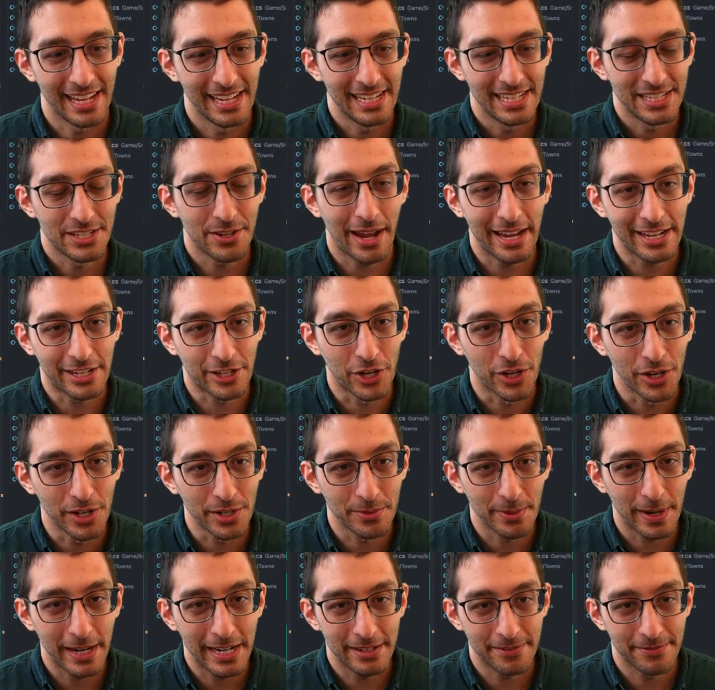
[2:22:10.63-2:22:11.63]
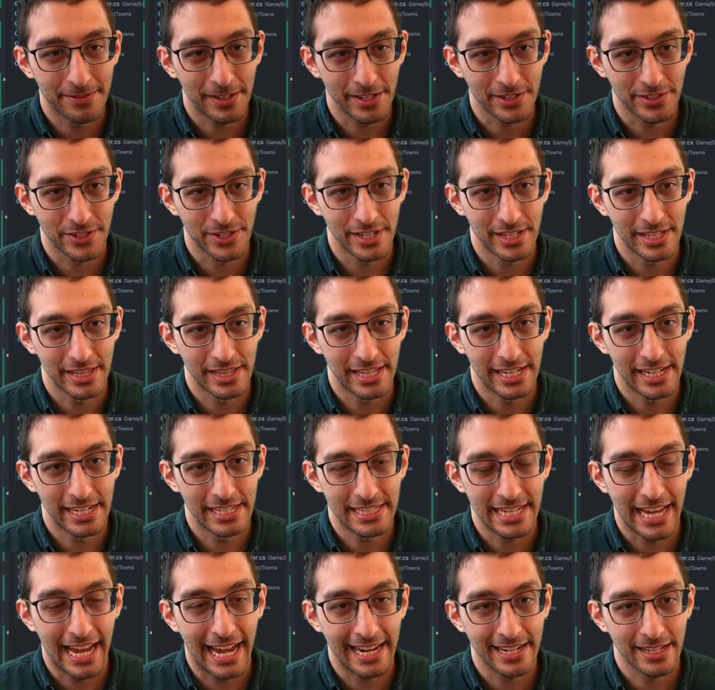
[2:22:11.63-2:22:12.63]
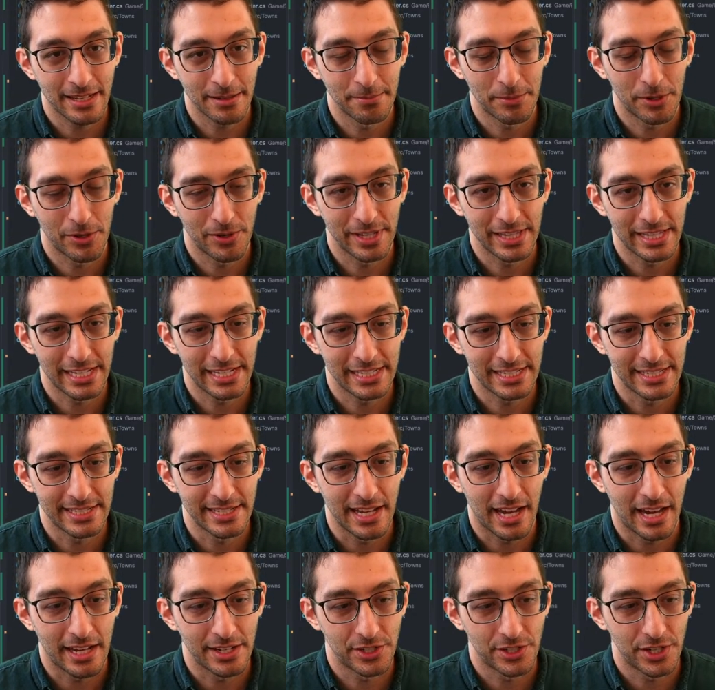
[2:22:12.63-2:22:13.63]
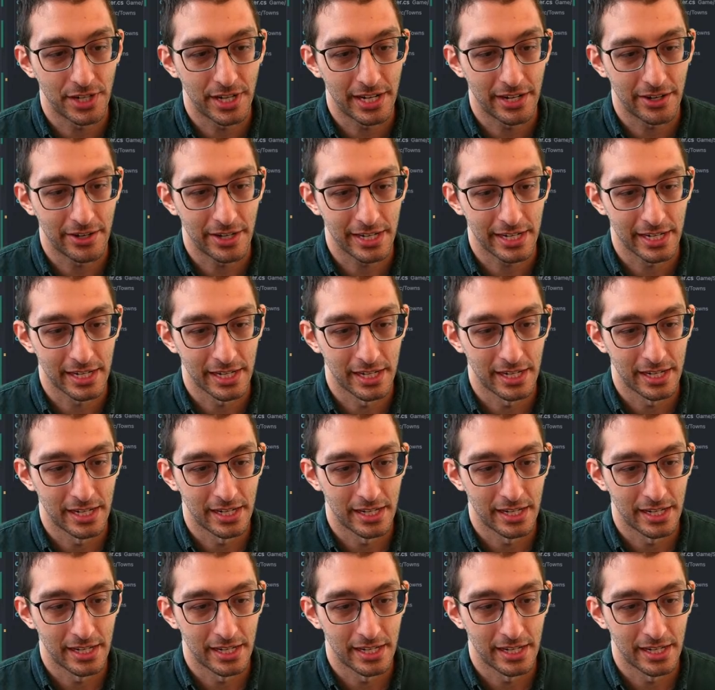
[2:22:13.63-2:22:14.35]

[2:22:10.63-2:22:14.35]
So I could write a function that is add component that is not generic.